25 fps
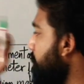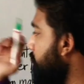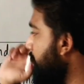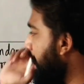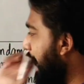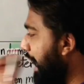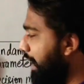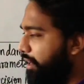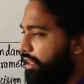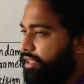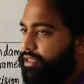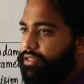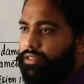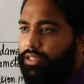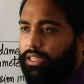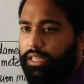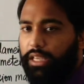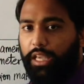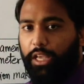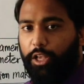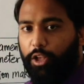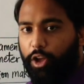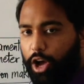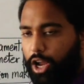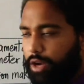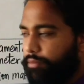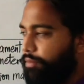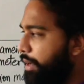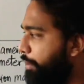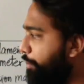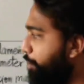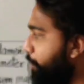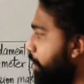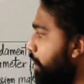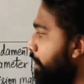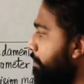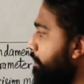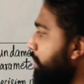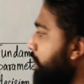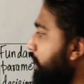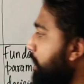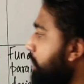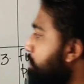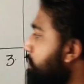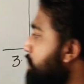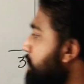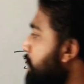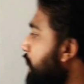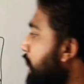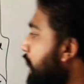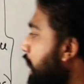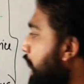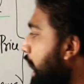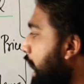that is the economic problems,